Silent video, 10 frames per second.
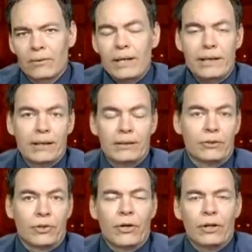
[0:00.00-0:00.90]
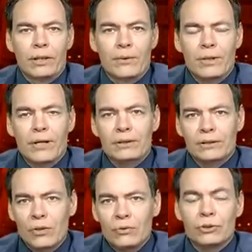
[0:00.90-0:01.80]
Right, and concurrently with all
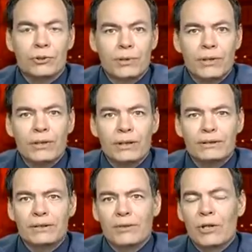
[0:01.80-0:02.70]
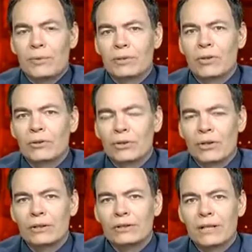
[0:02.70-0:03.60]
these local communities developing their own
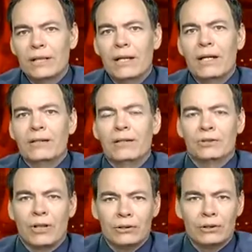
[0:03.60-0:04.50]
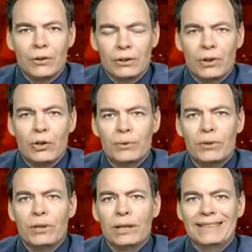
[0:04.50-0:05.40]
currency, there's also a
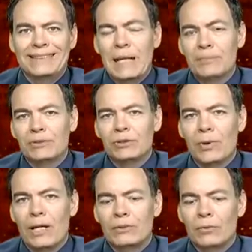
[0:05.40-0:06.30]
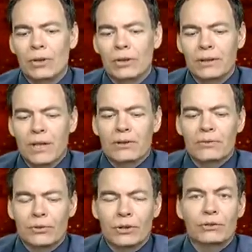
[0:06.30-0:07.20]
global acceptance around the world
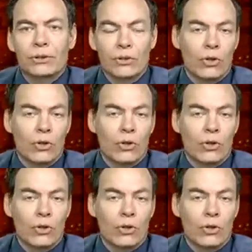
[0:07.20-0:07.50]
for using